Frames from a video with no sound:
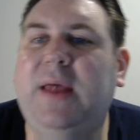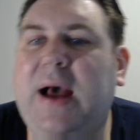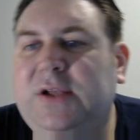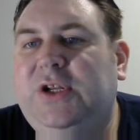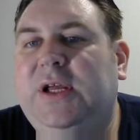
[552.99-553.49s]

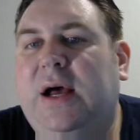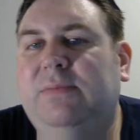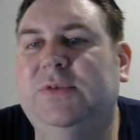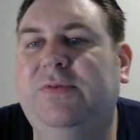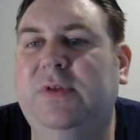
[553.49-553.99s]
actually
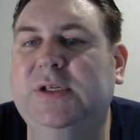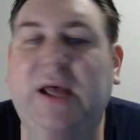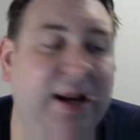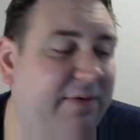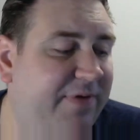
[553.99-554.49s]
comes from this.
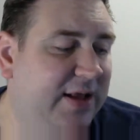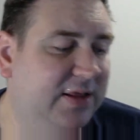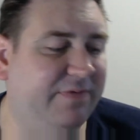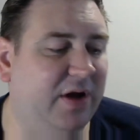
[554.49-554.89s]
And in fact, the